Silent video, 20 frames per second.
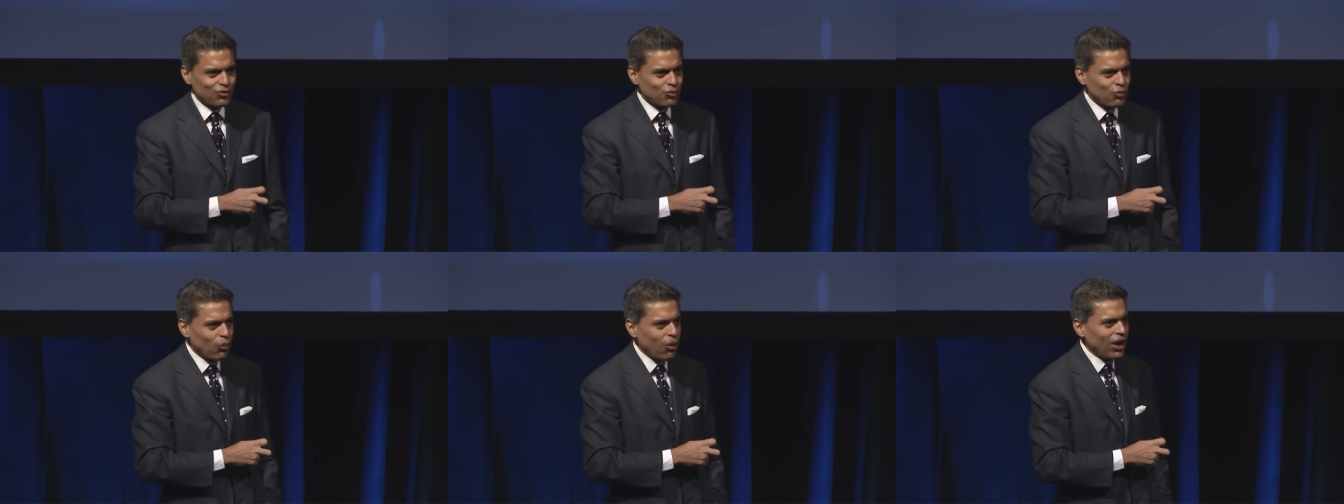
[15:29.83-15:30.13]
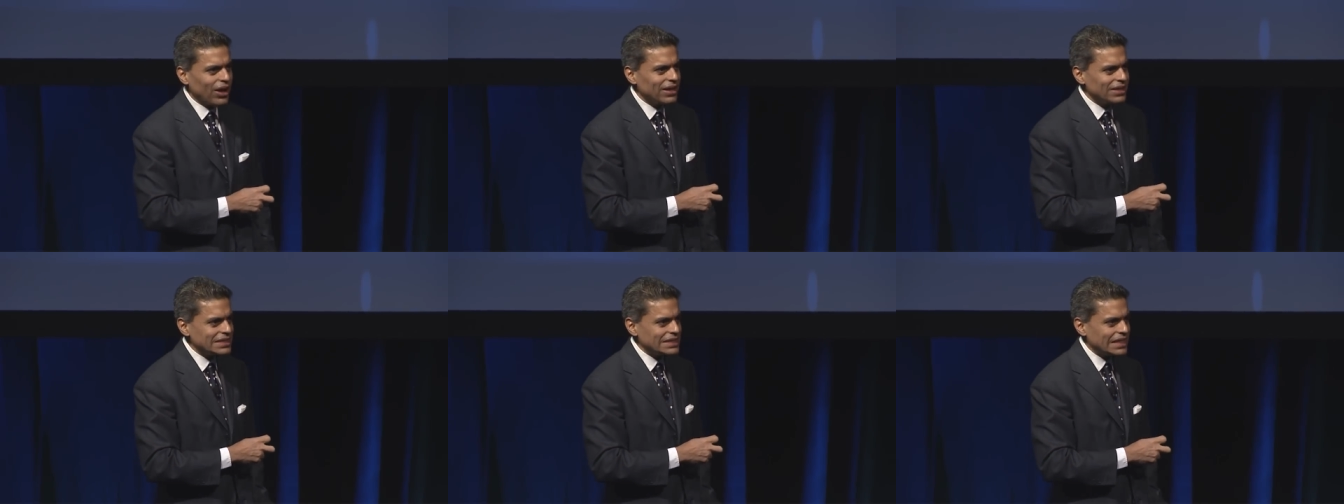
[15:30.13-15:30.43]

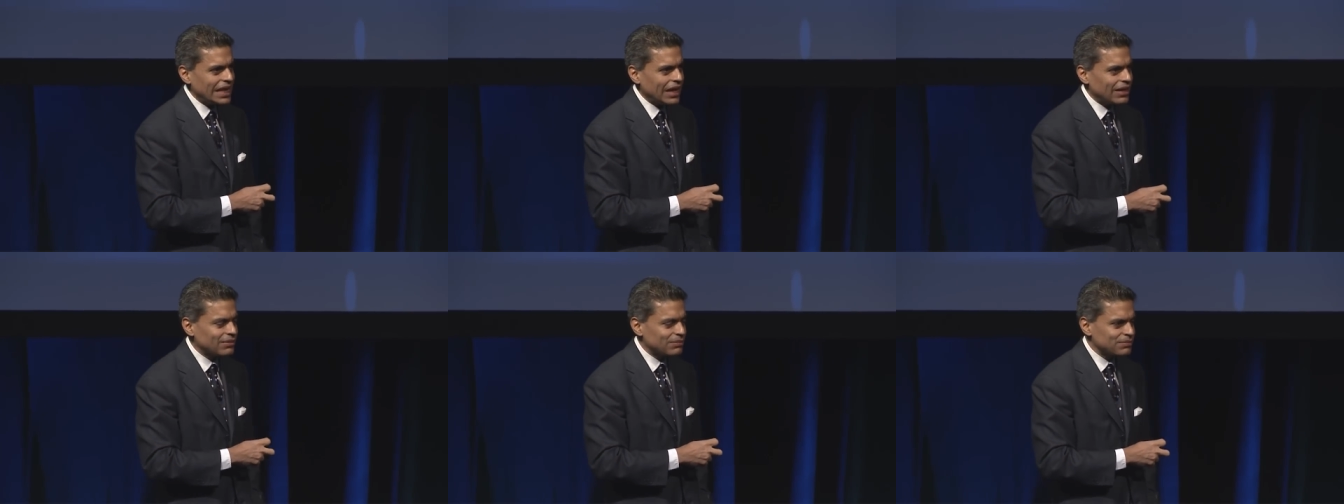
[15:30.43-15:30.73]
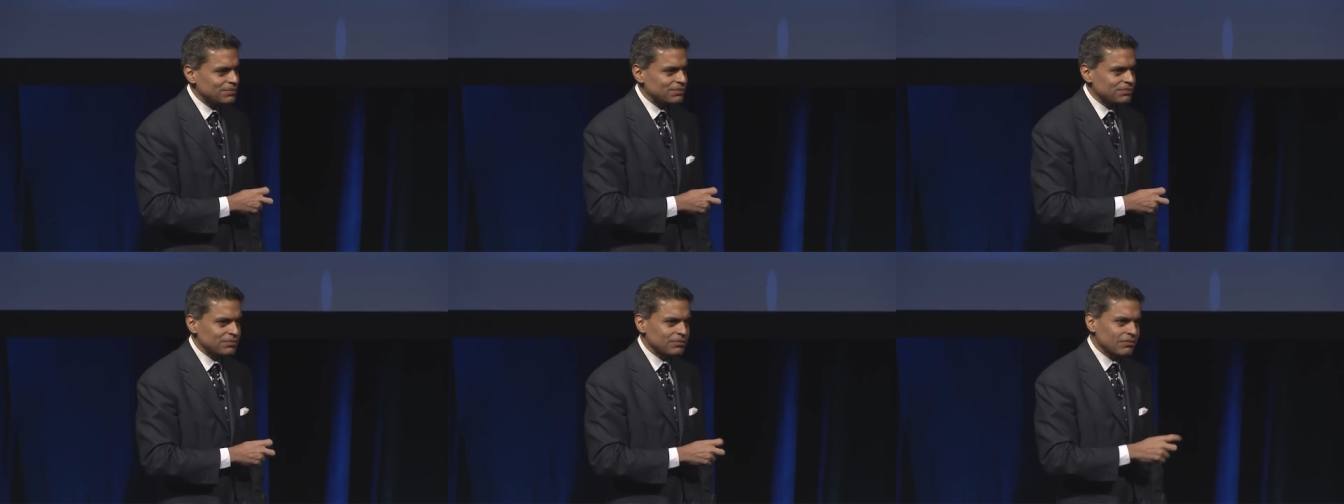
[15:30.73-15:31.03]
Why is that?
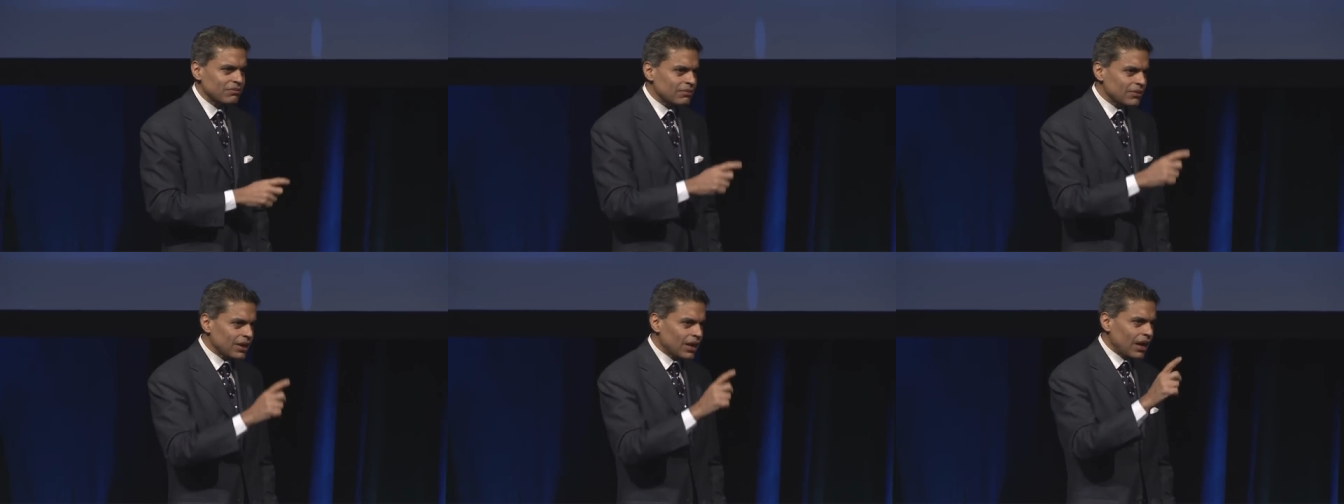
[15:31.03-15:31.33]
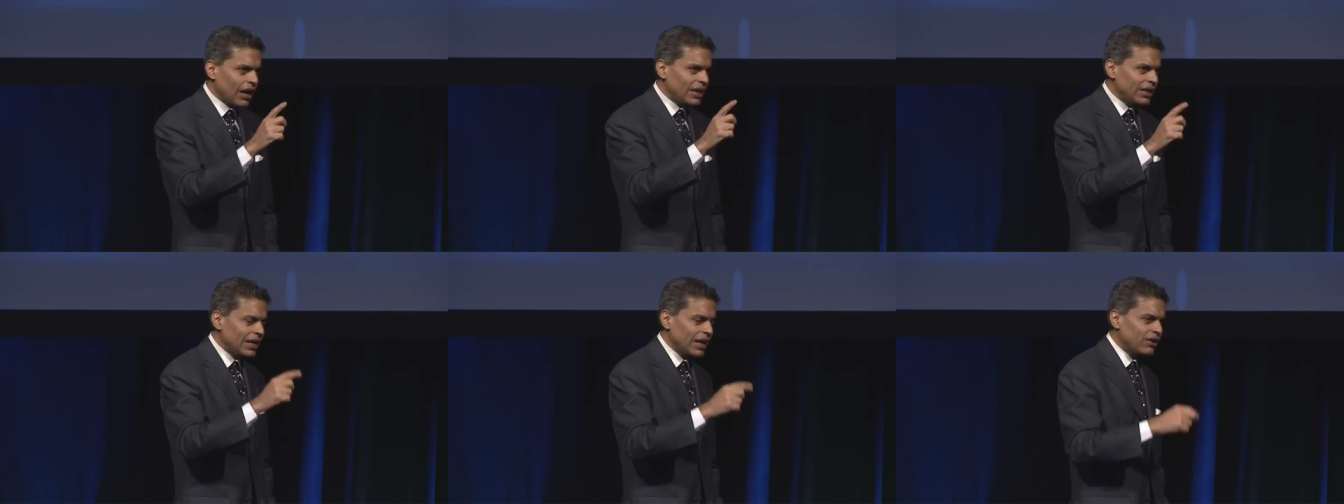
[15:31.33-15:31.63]

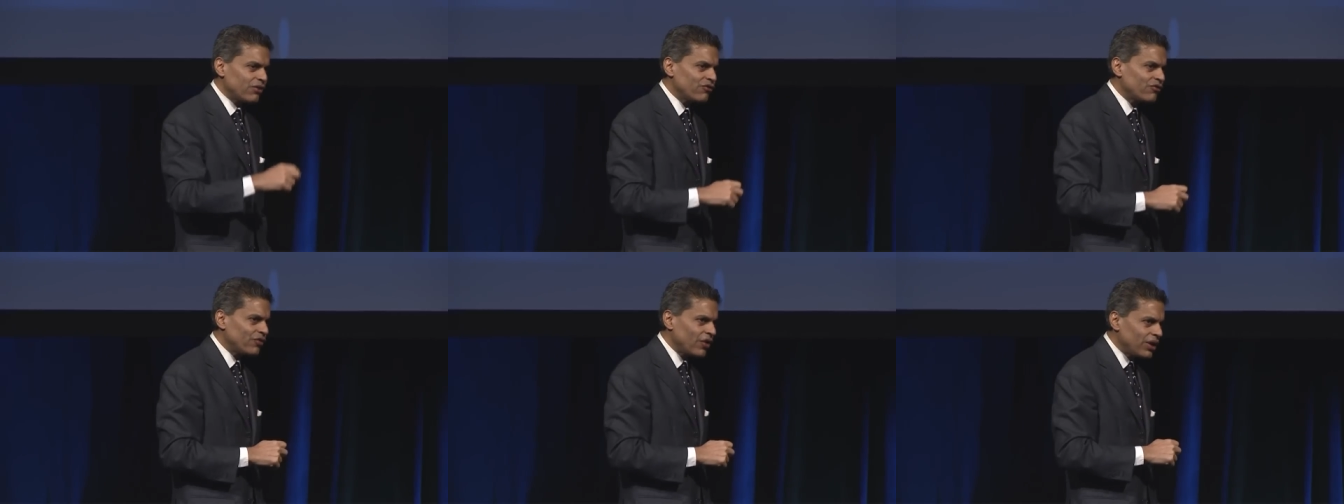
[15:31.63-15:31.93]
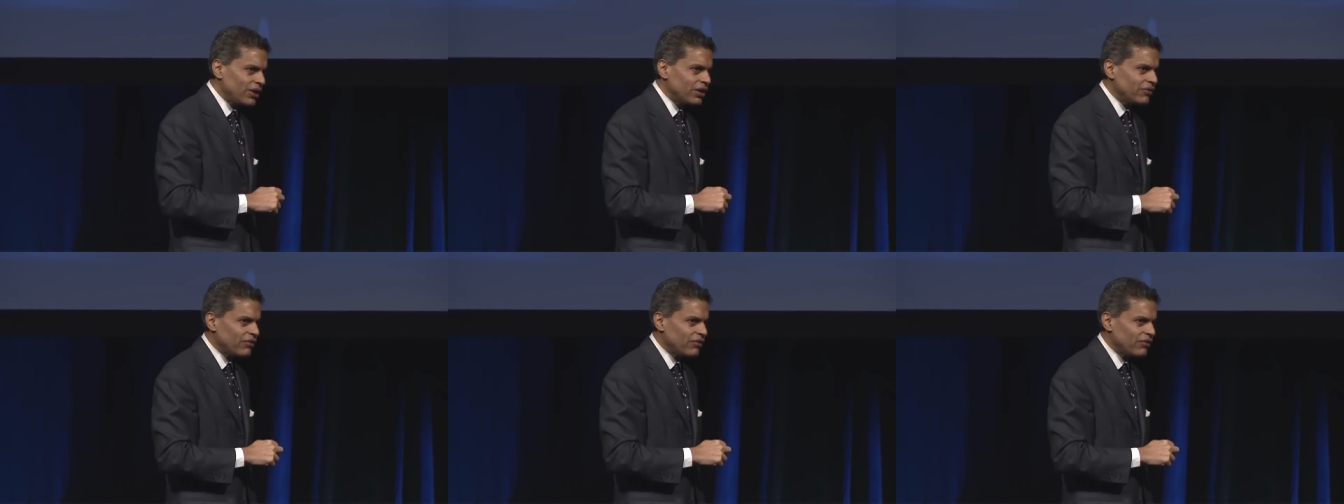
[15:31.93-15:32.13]
And he had a very,